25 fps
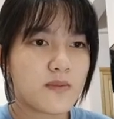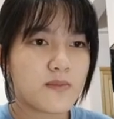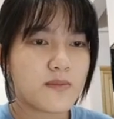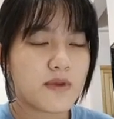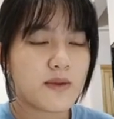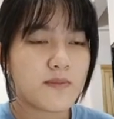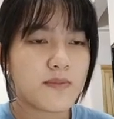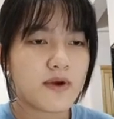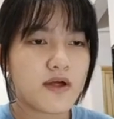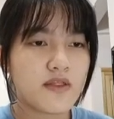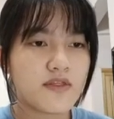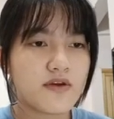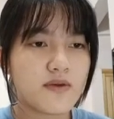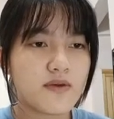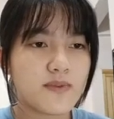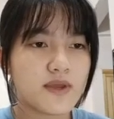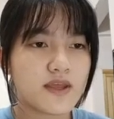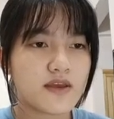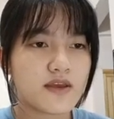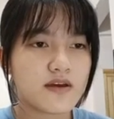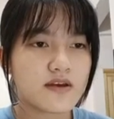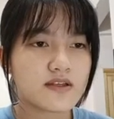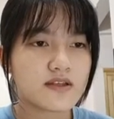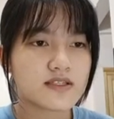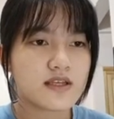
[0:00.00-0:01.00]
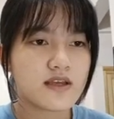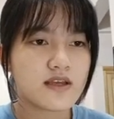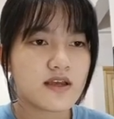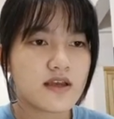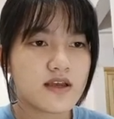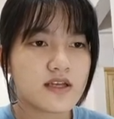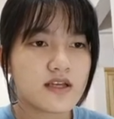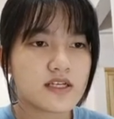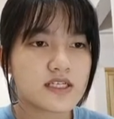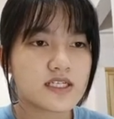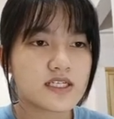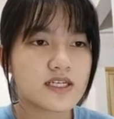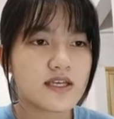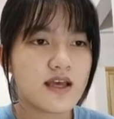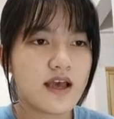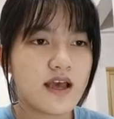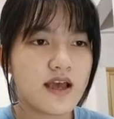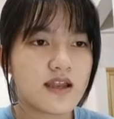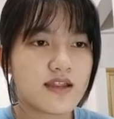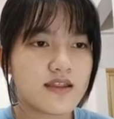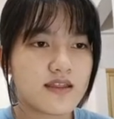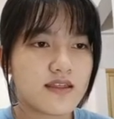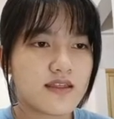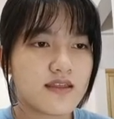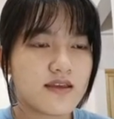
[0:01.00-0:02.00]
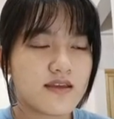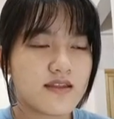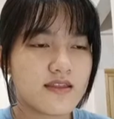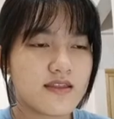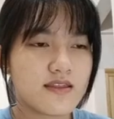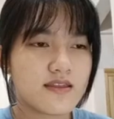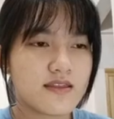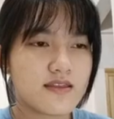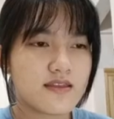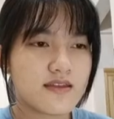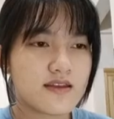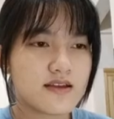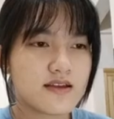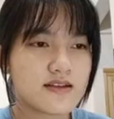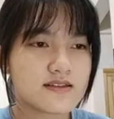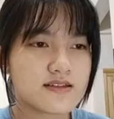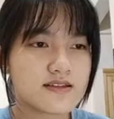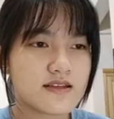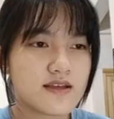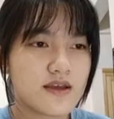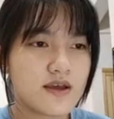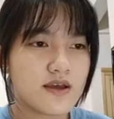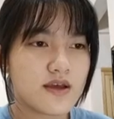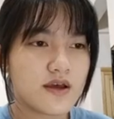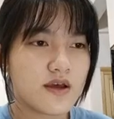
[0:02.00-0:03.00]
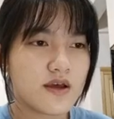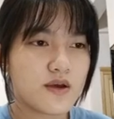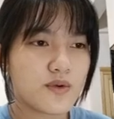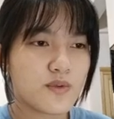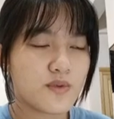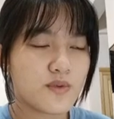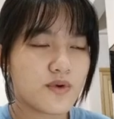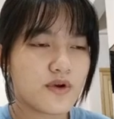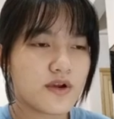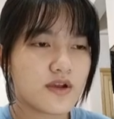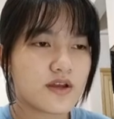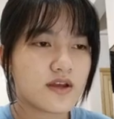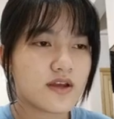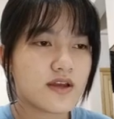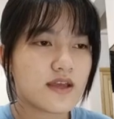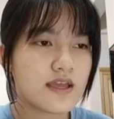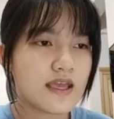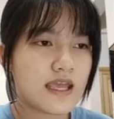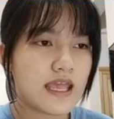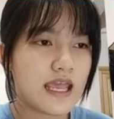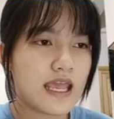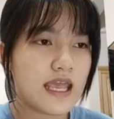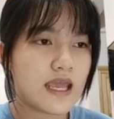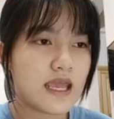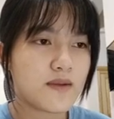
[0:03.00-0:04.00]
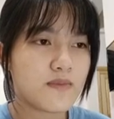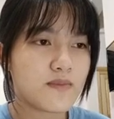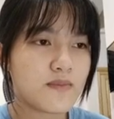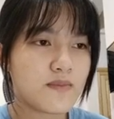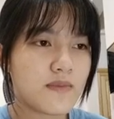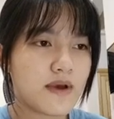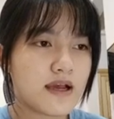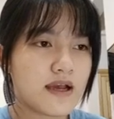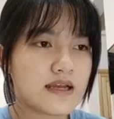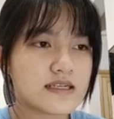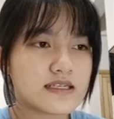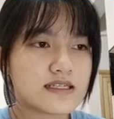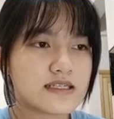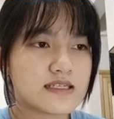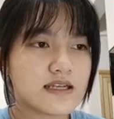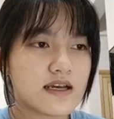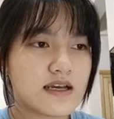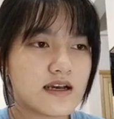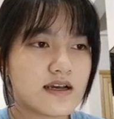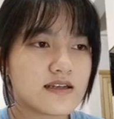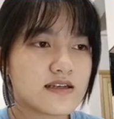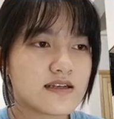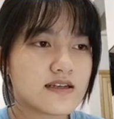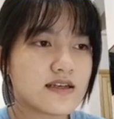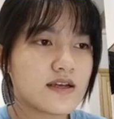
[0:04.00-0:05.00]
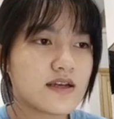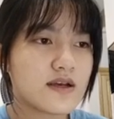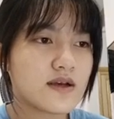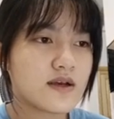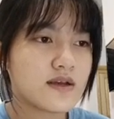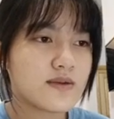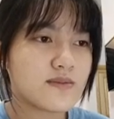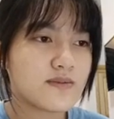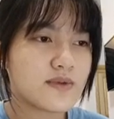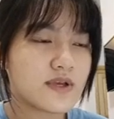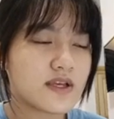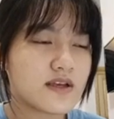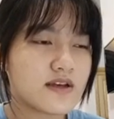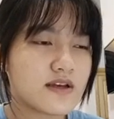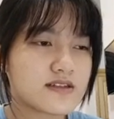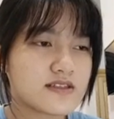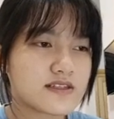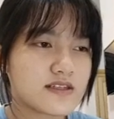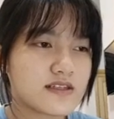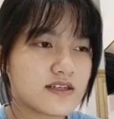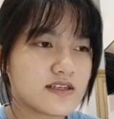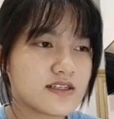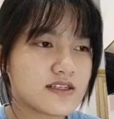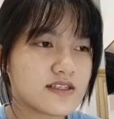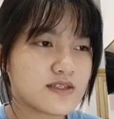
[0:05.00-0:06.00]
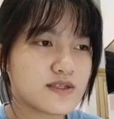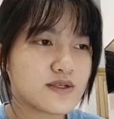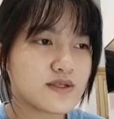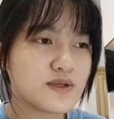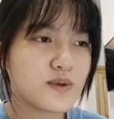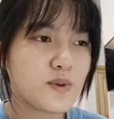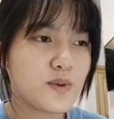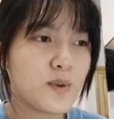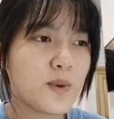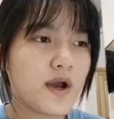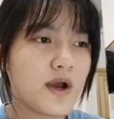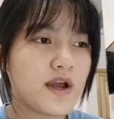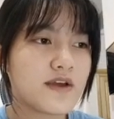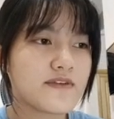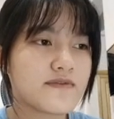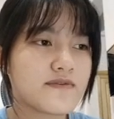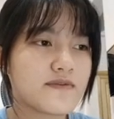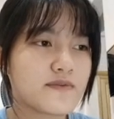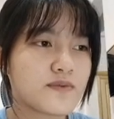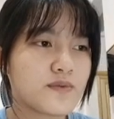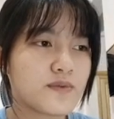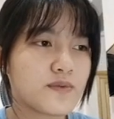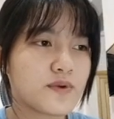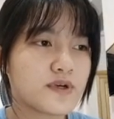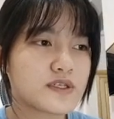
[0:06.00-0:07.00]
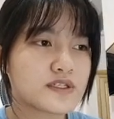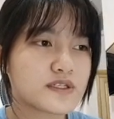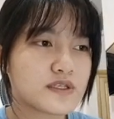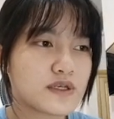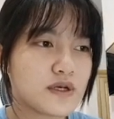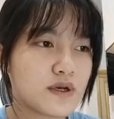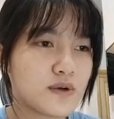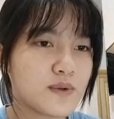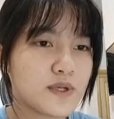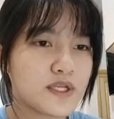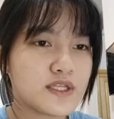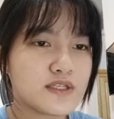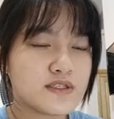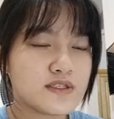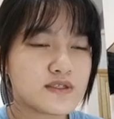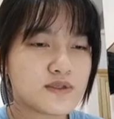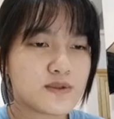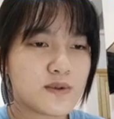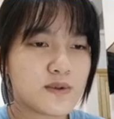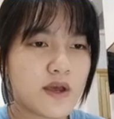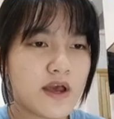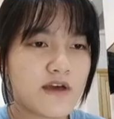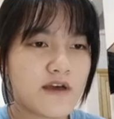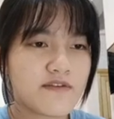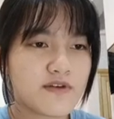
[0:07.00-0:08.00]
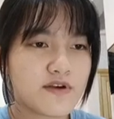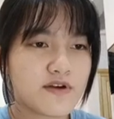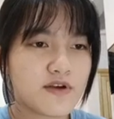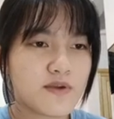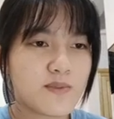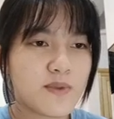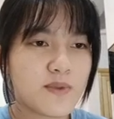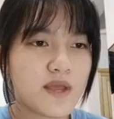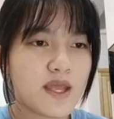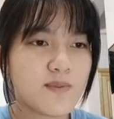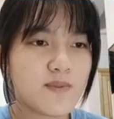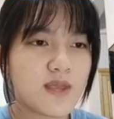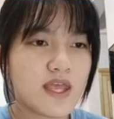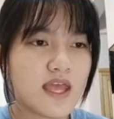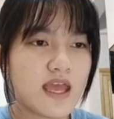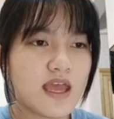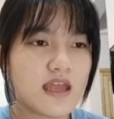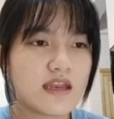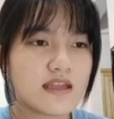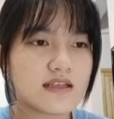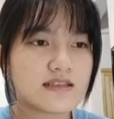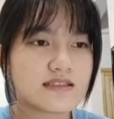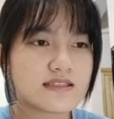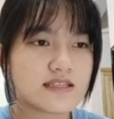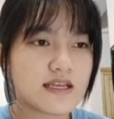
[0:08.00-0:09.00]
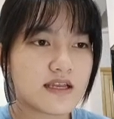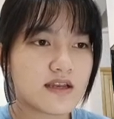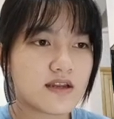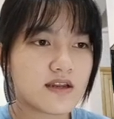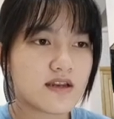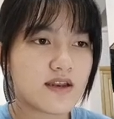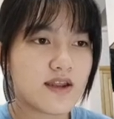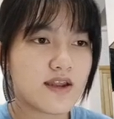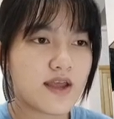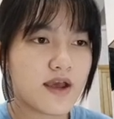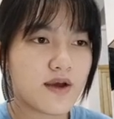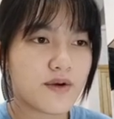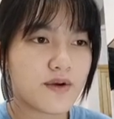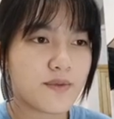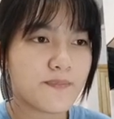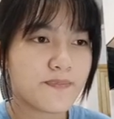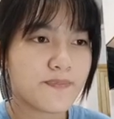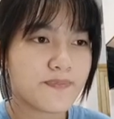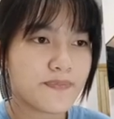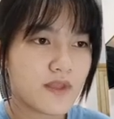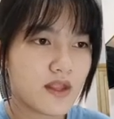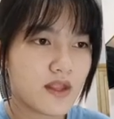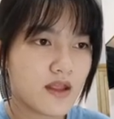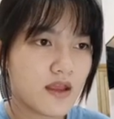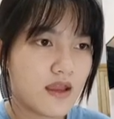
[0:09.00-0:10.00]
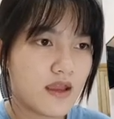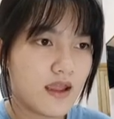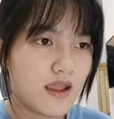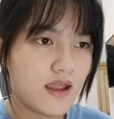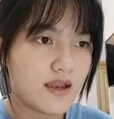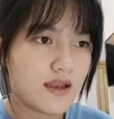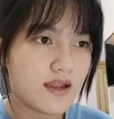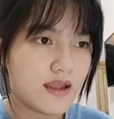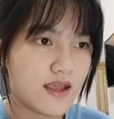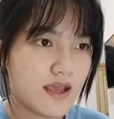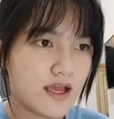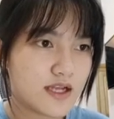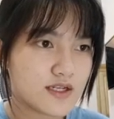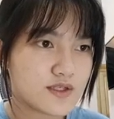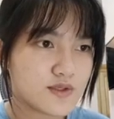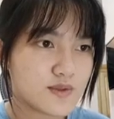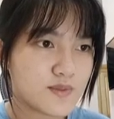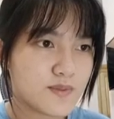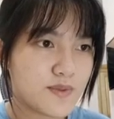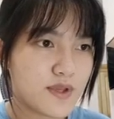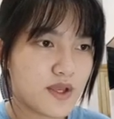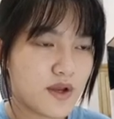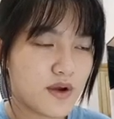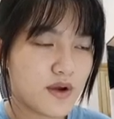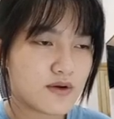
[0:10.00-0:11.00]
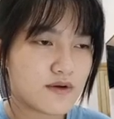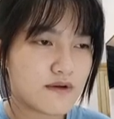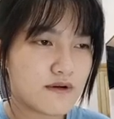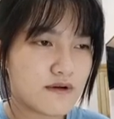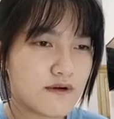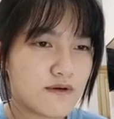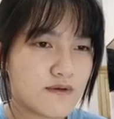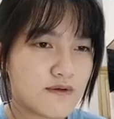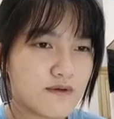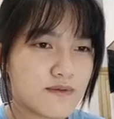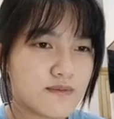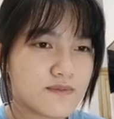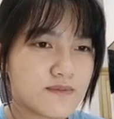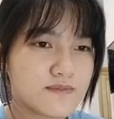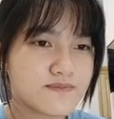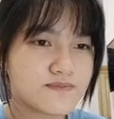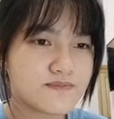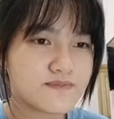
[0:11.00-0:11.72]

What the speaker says: My mother because she had these things at work, and my dad because his new wife was going to have her baby any second now, and he had to be on call.